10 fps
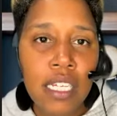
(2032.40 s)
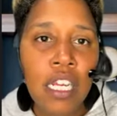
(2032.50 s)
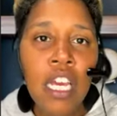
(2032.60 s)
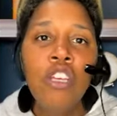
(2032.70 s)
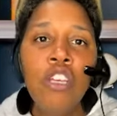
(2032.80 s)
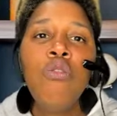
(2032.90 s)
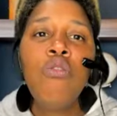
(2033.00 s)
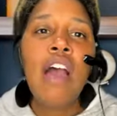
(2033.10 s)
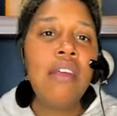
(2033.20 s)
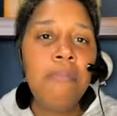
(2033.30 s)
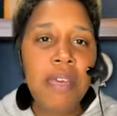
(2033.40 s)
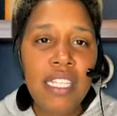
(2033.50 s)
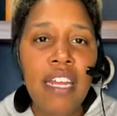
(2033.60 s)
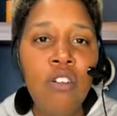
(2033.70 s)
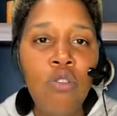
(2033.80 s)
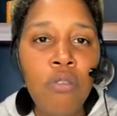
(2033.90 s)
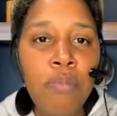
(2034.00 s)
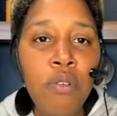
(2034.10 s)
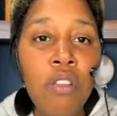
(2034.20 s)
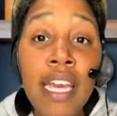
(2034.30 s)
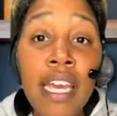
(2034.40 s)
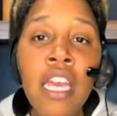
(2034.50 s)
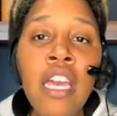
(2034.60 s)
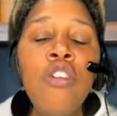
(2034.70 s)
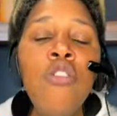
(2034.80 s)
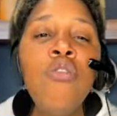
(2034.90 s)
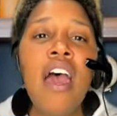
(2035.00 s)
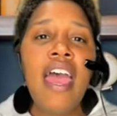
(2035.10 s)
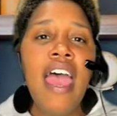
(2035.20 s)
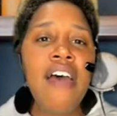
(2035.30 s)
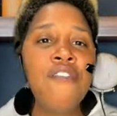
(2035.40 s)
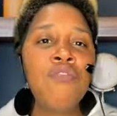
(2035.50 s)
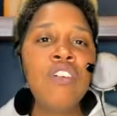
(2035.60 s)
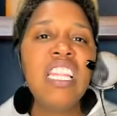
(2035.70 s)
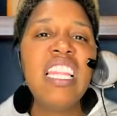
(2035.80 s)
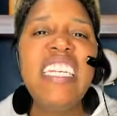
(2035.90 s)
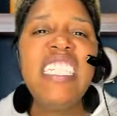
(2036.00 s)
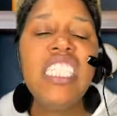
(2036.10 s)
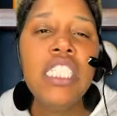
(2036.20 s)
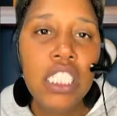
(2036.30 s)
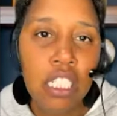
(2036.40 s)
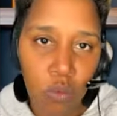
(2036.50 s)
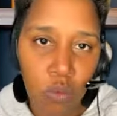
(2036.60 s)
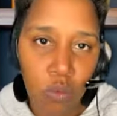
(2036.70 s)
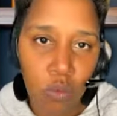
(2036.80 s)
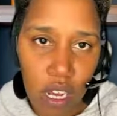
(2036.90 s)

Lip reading: You got to make that notable link. You got to have a relationship with God.